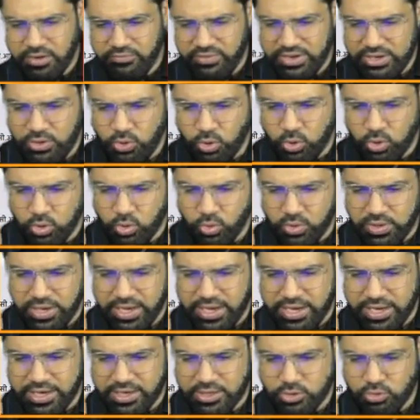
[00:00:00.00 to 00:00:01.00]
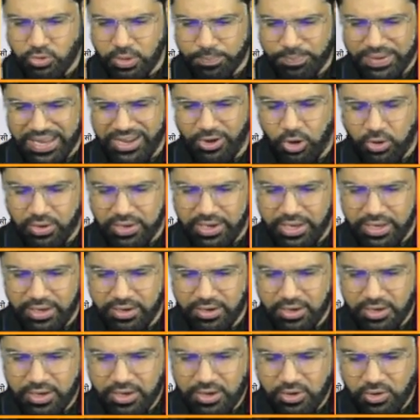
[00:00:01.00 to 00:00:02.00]
when you go to click here to apply online.
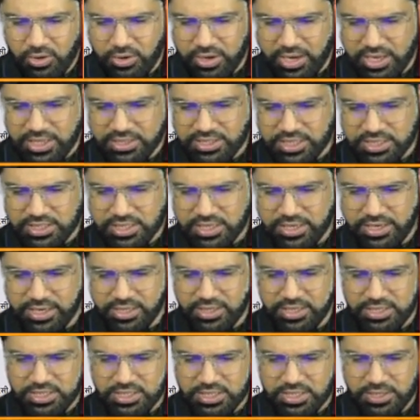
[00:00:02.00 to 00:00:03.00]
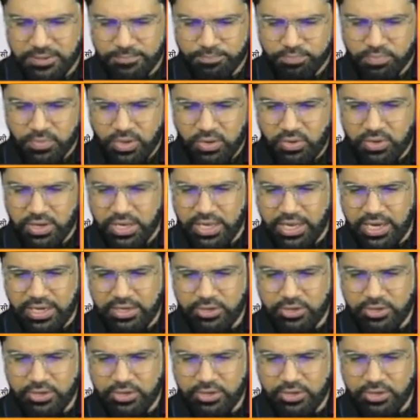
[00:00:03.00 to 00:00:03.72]
Just click this, and